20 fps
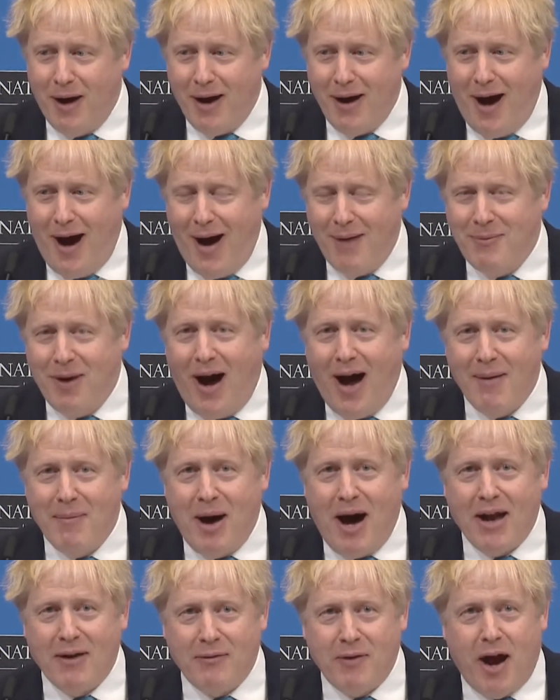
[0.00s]
I'm, I'm
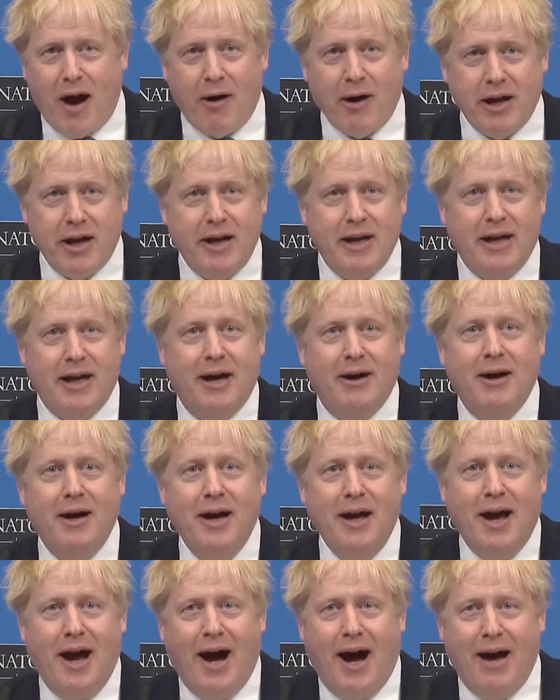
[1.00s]
out of area here.
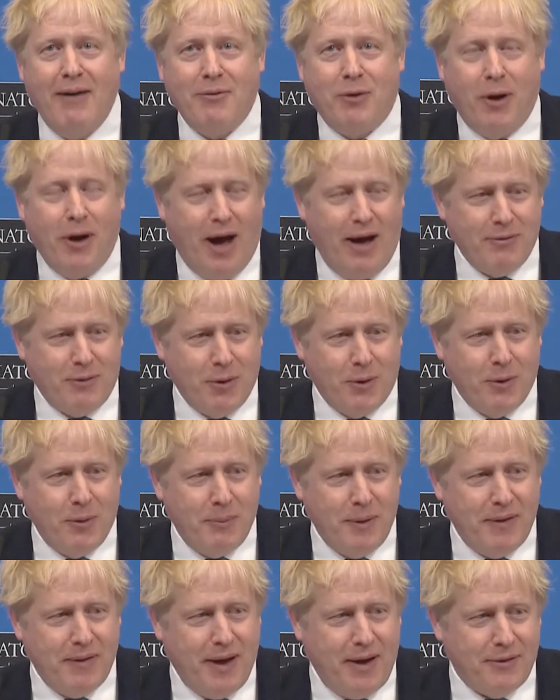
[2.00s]
I've got, I've got to
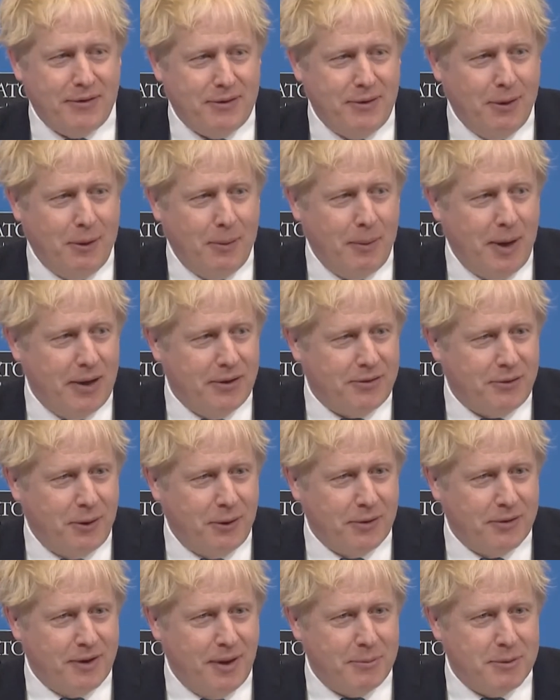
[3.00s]
admit that's not my
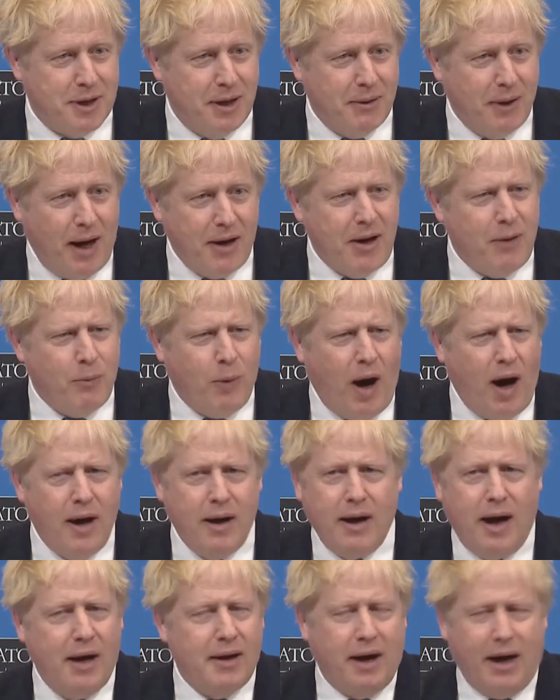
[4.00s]
strong subject. I don't, why,
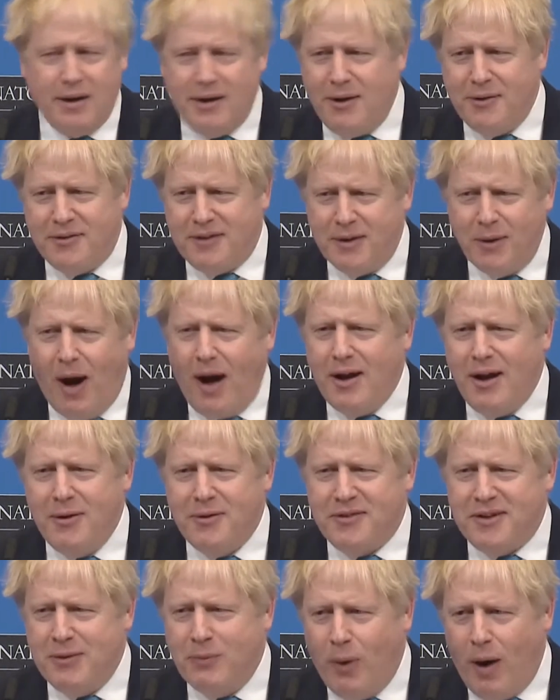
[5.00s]
I, I don't, see, I don't
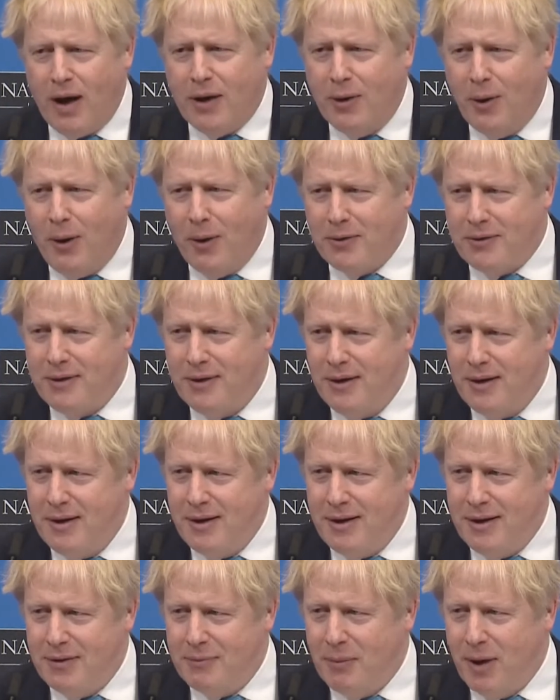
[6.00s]
see why not,
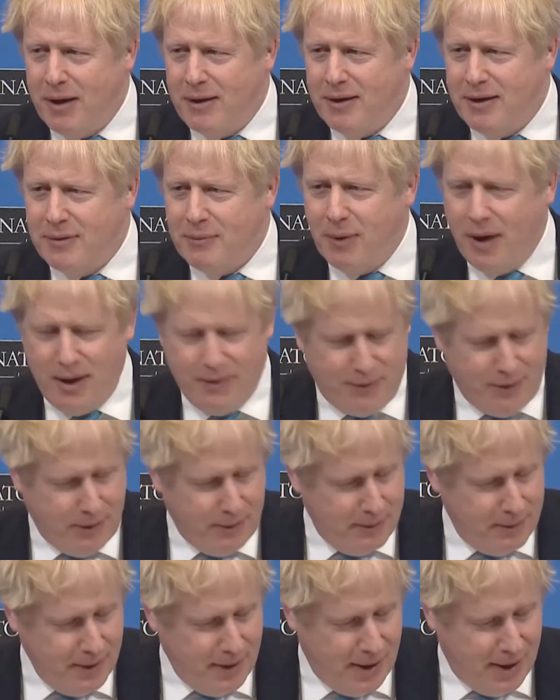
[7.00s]
is my, is my
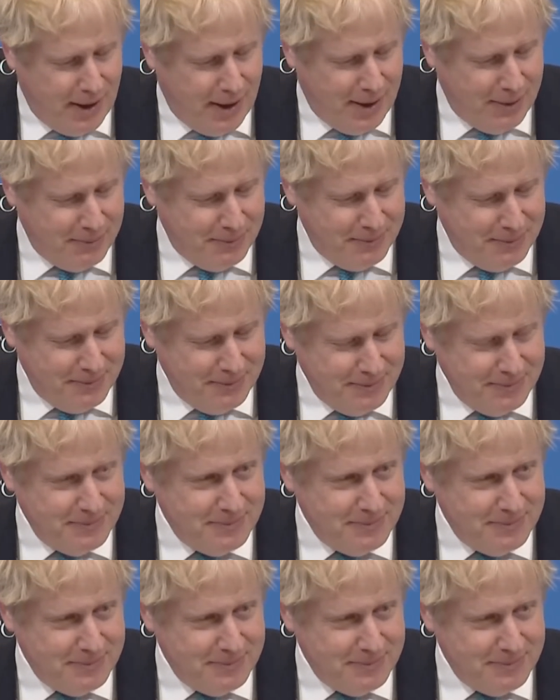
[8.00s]
view. Um,